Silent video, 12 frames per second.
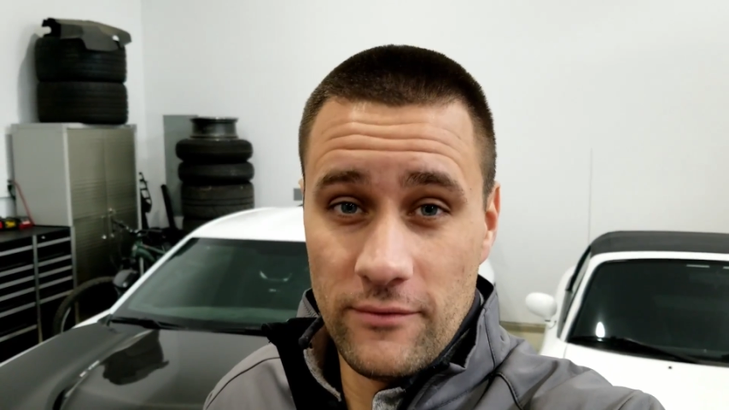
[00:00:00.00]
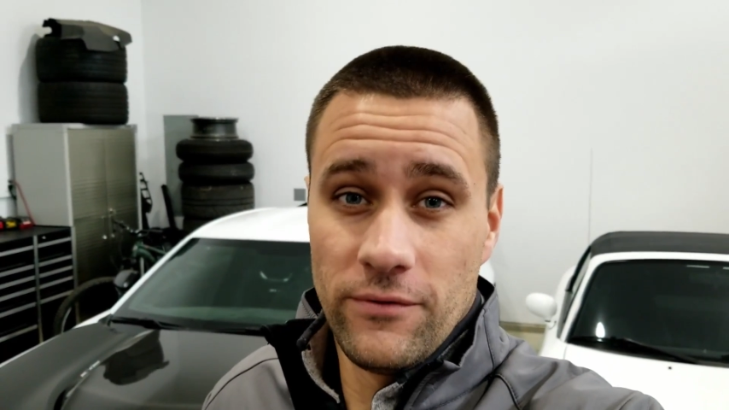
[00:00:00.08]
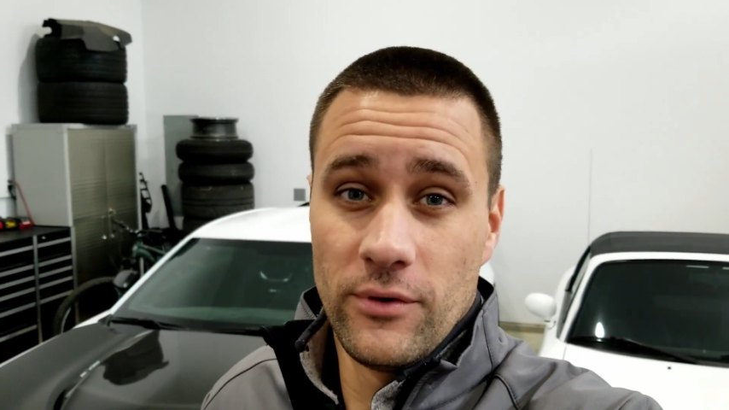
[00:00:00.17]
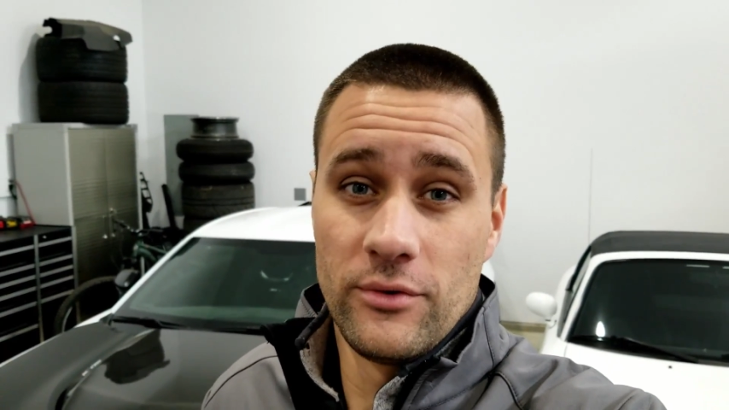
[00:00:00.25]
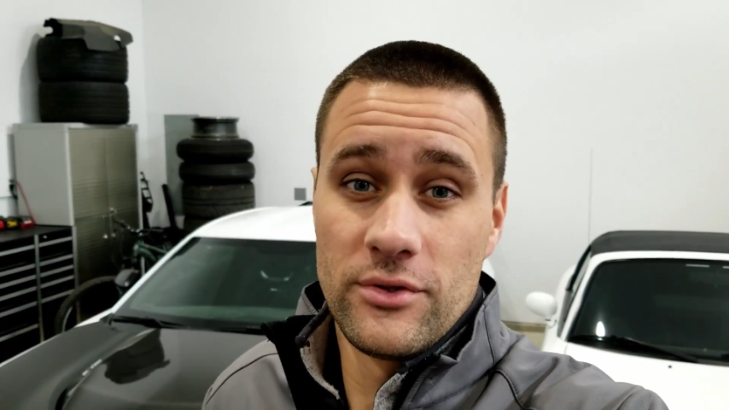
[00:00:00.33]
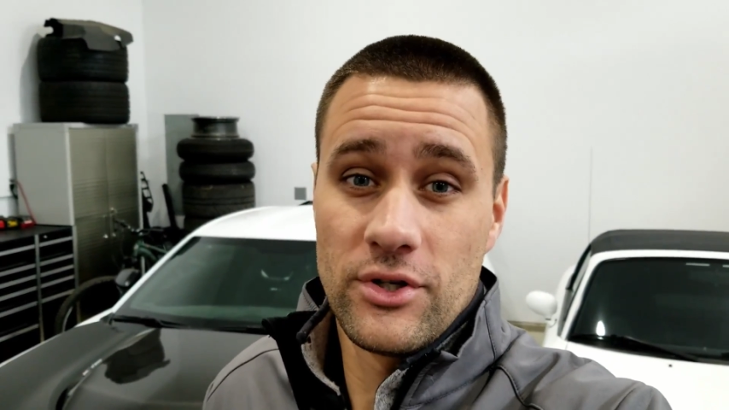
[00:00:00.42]

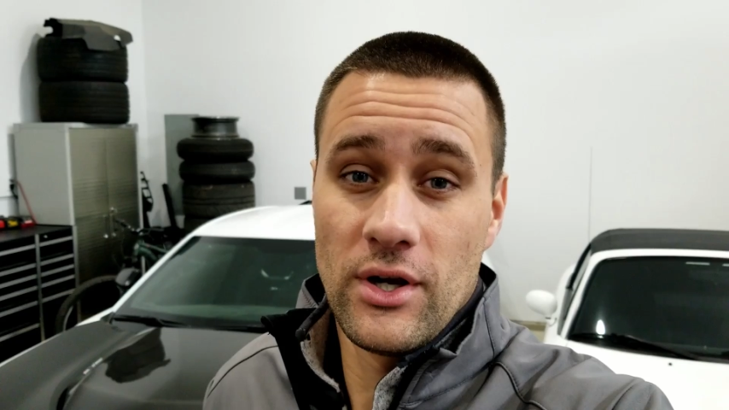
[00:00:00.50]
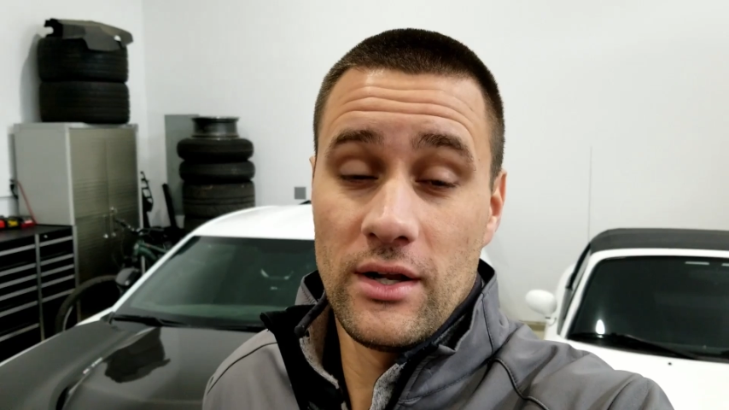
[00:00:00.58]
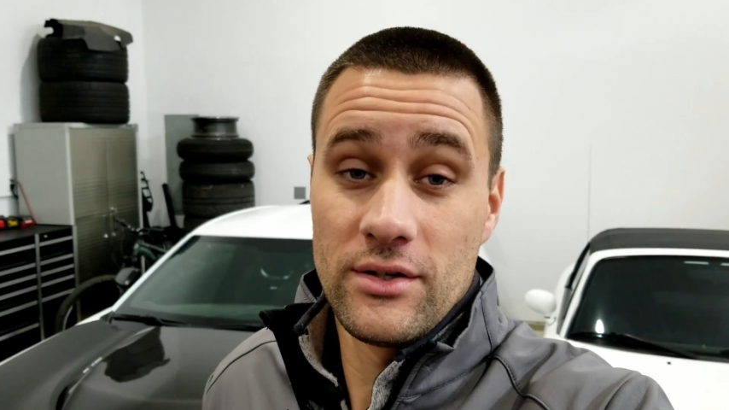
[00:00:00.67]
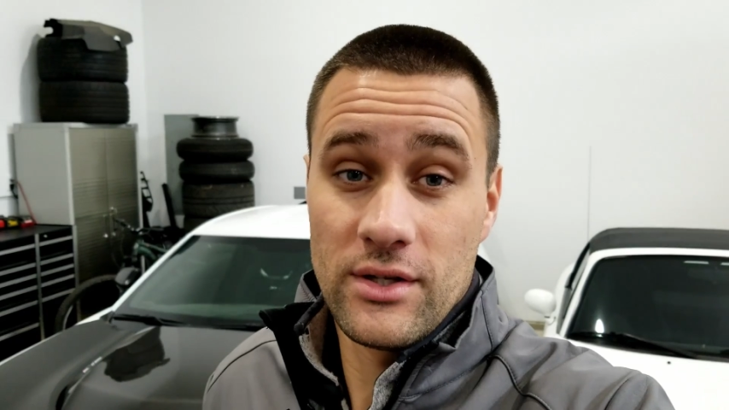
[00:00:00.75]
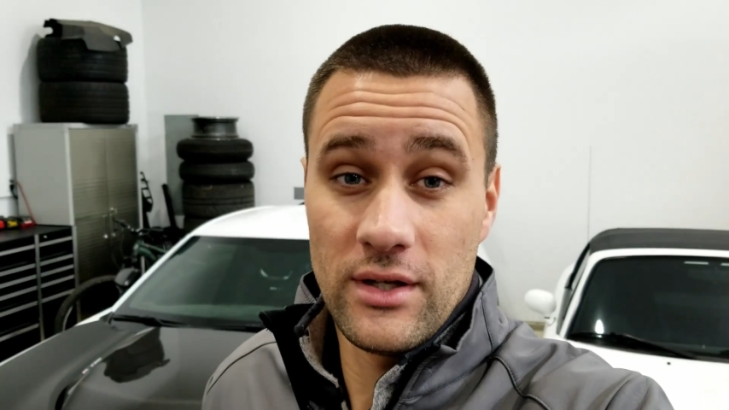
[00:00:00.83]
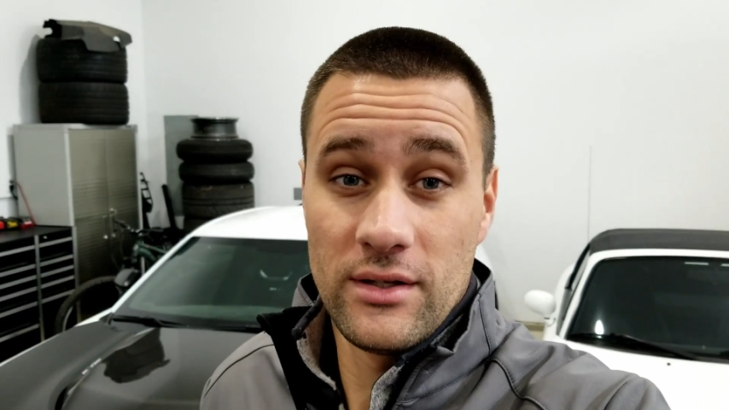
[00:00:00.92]
fluids
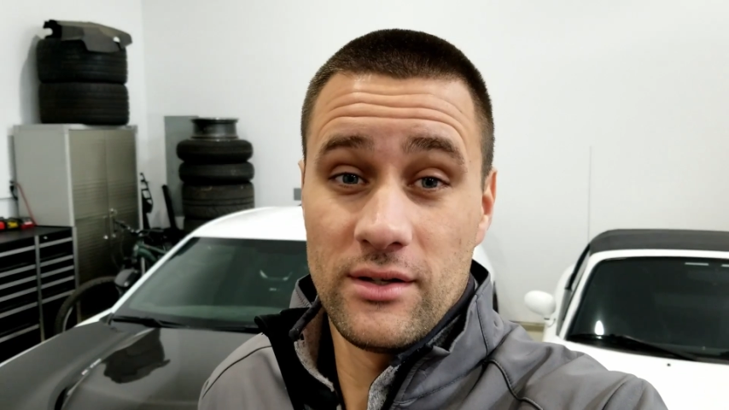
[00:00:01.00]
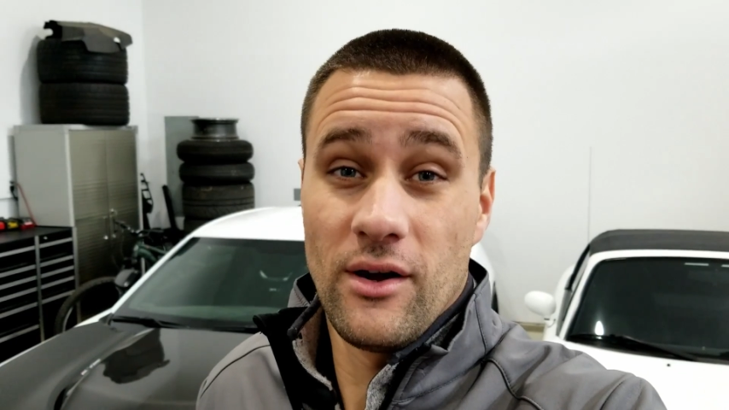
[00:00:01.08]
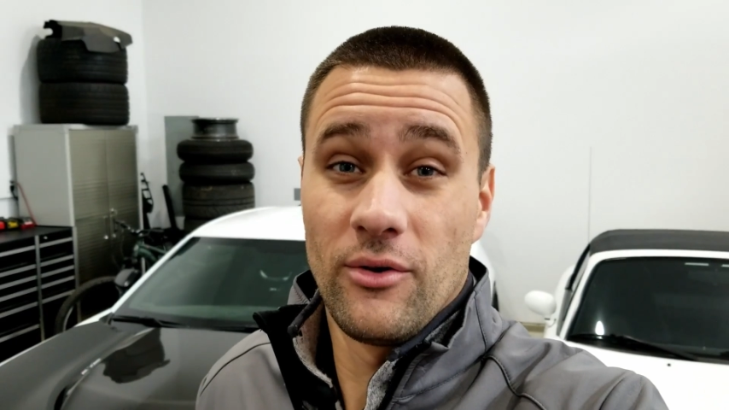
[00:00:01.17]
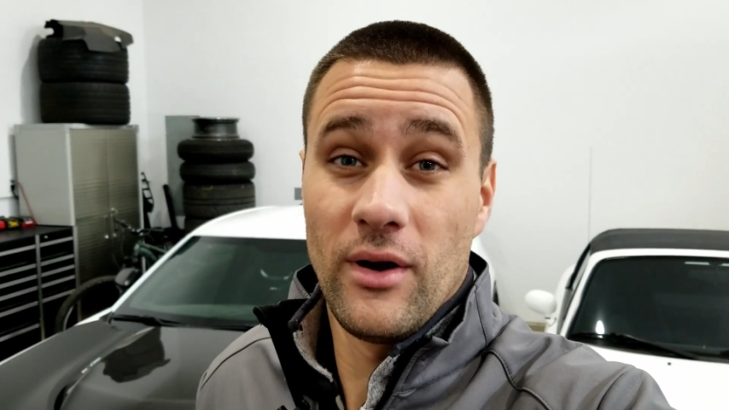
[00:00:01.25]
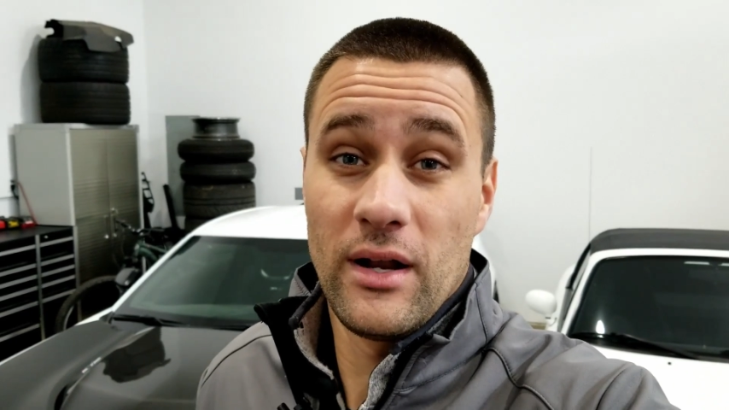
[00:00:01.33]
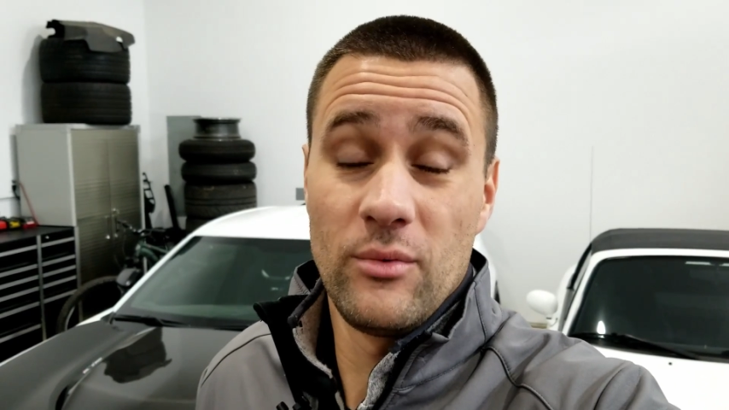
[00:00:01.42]
changed, getting it all ready.